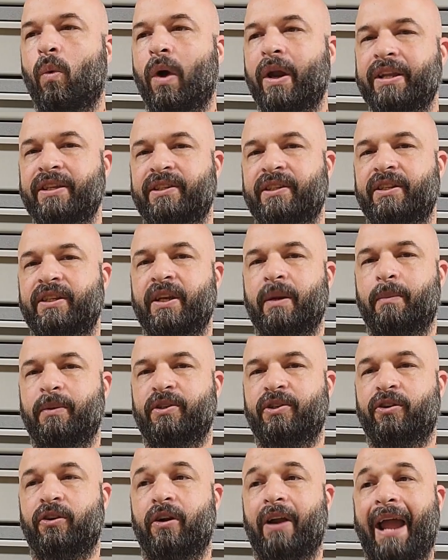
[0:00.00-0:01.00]
what is the
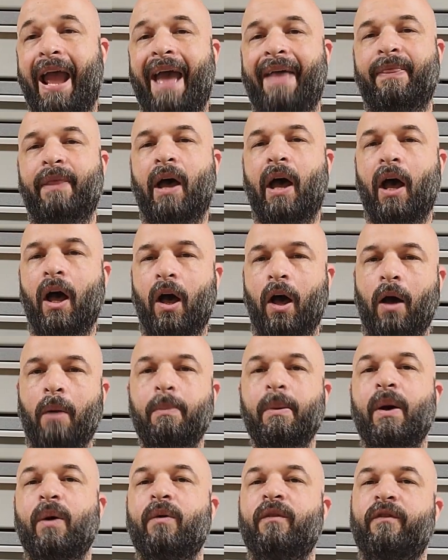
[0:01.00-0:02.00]
temperature at the
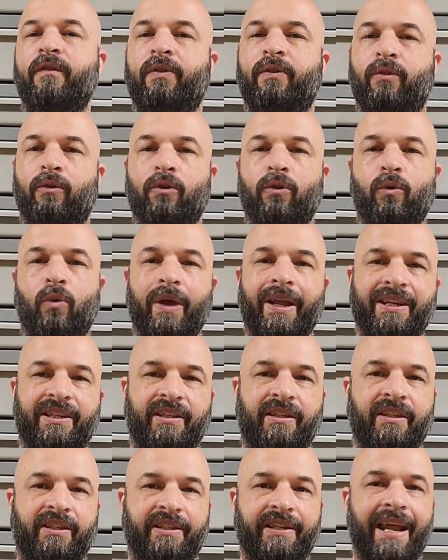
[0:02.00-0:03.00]
hub through
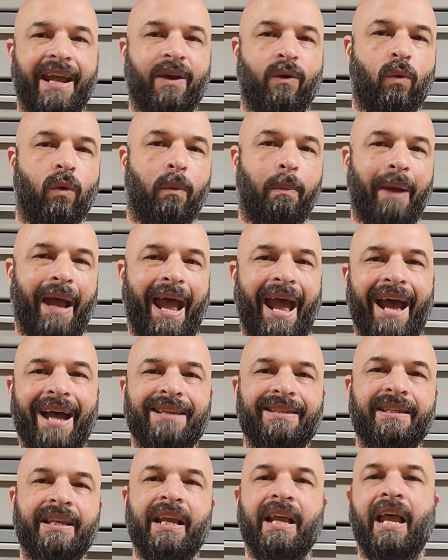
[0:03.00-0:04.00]
which the snake will
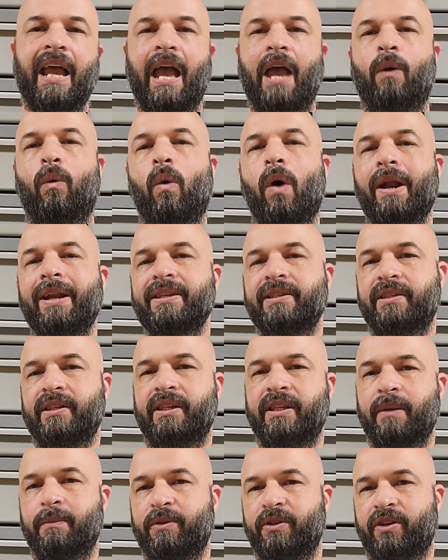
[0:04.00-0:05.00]
pass, and what is
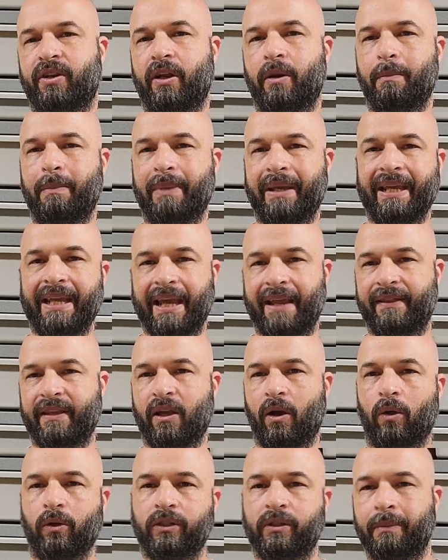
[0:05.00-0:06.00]
the temperature going to be at
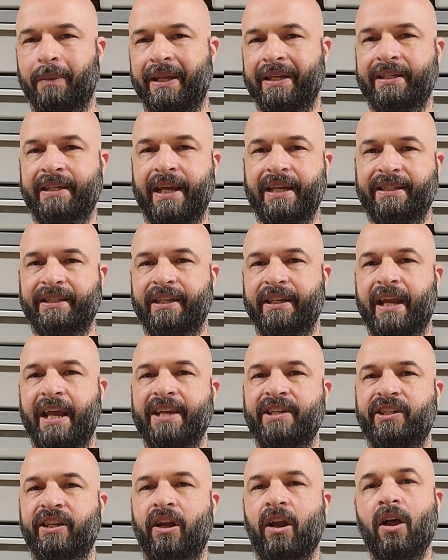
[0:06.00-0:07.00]
the ultimate
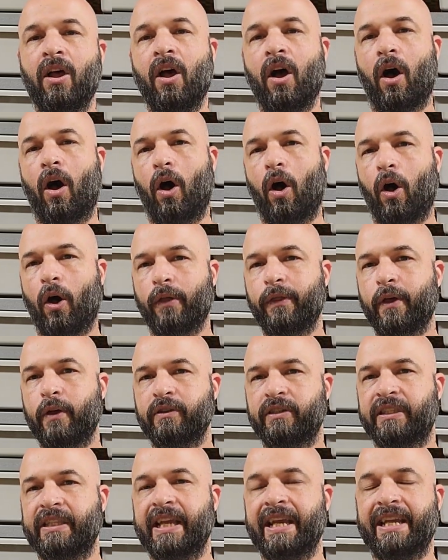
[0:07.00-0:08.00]
destination. All
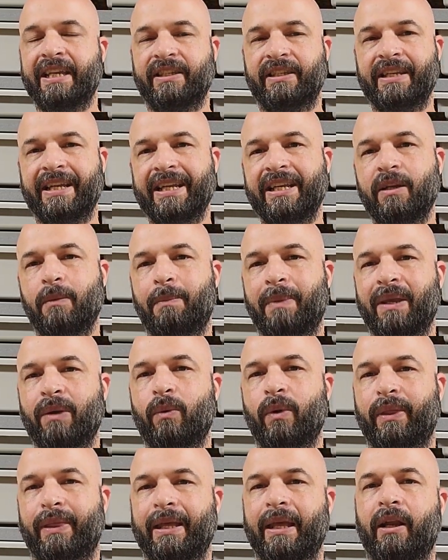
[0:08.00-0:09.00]
those things need to be
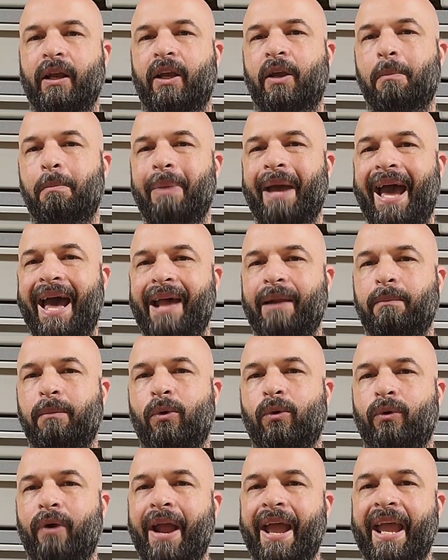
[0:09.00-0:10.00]
within a
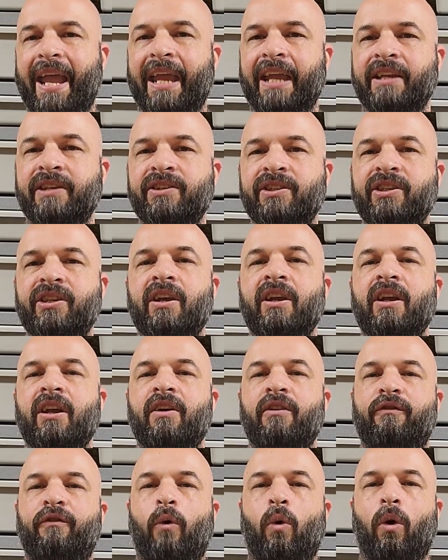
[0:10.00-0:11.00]
compatible range
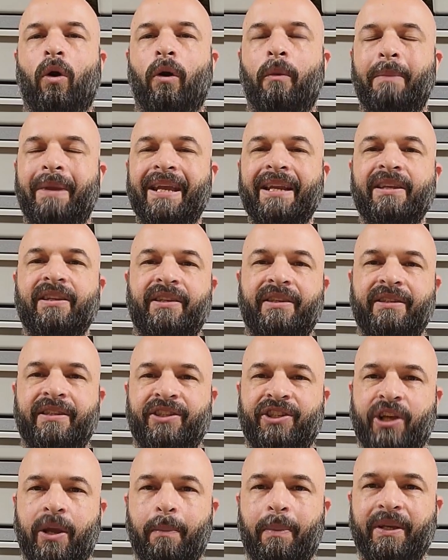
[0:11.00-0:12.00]
for me to
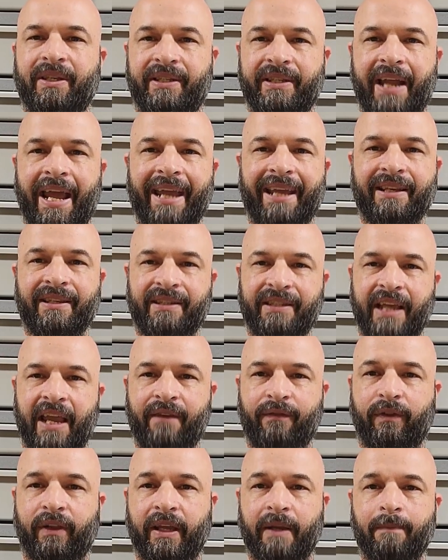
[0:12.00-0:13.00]
ship a snake
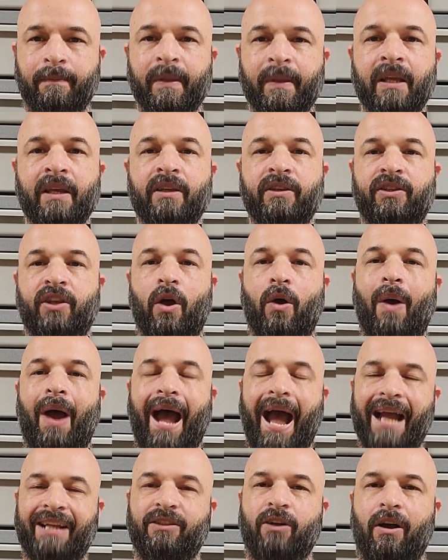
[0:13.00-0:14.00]
safely.
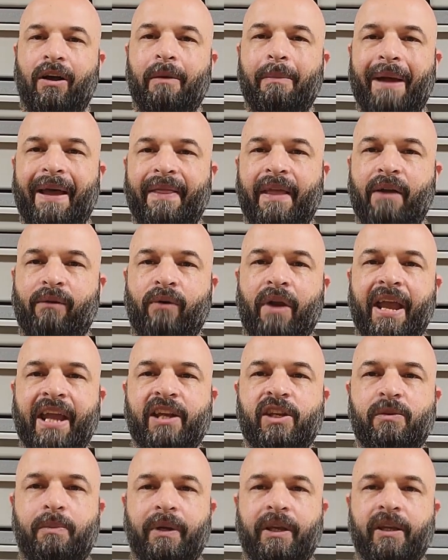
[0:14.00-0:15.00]
So I talk about that
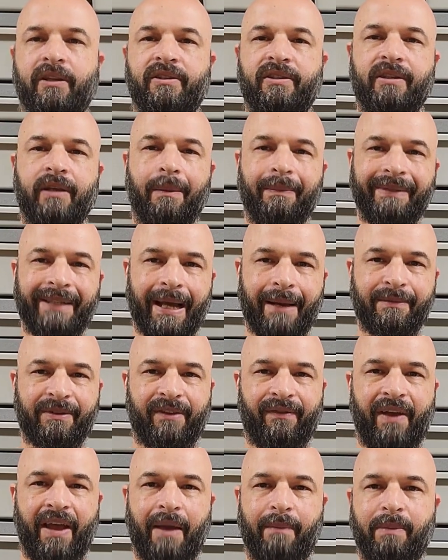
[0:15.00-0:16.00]
range because sometimes
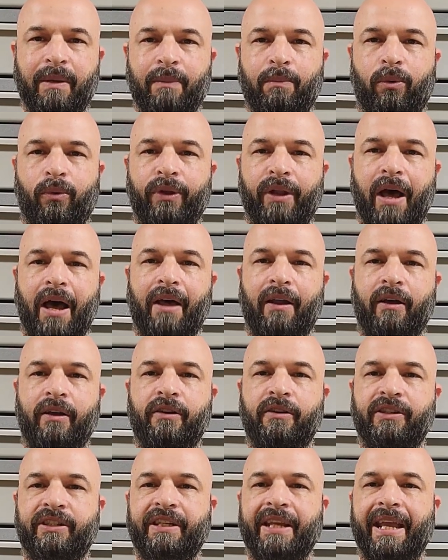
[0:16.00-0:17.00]
I've had people not
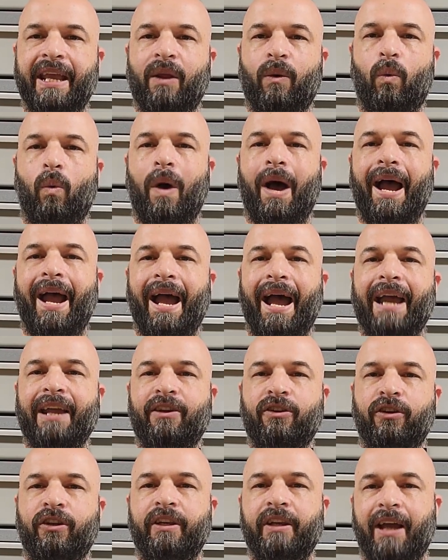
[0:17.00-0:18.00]
understand why I
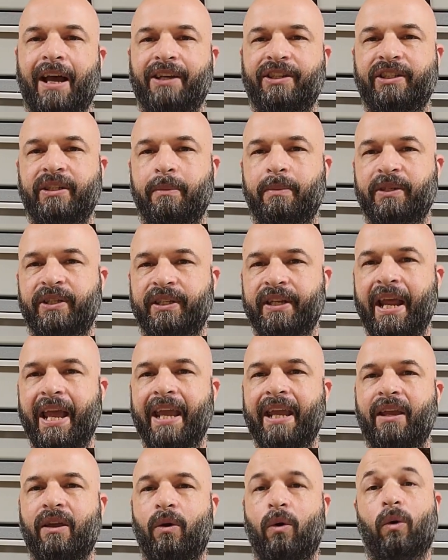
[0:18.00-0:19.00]
could not ship a
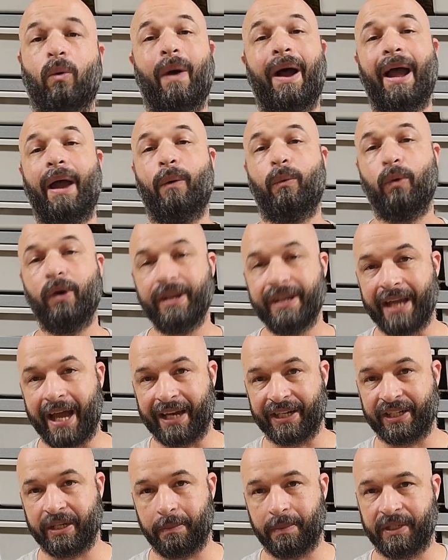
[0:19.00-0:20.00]
snake or why I would
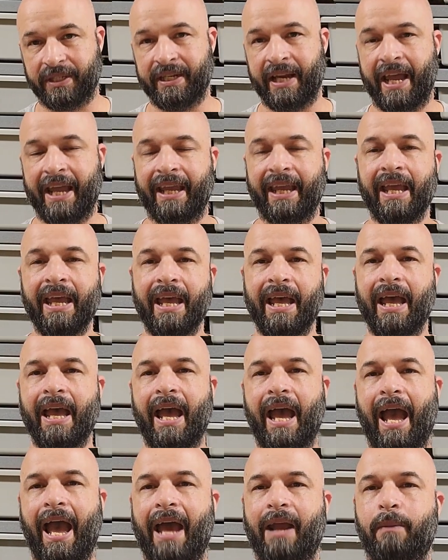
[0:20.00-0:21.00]
not ship a snake
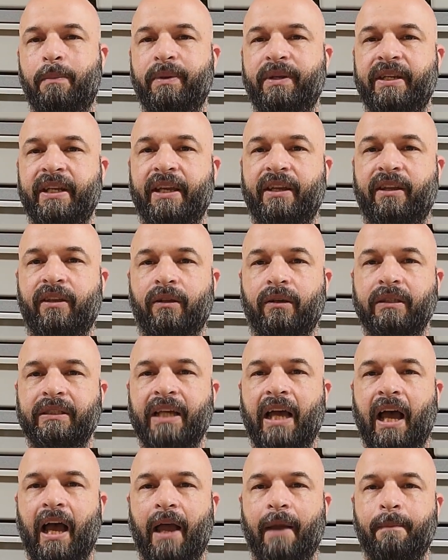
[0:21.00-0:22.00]
at a particular
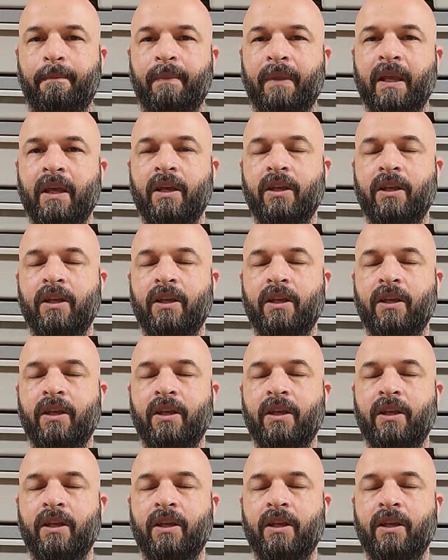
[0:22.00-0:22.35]
time.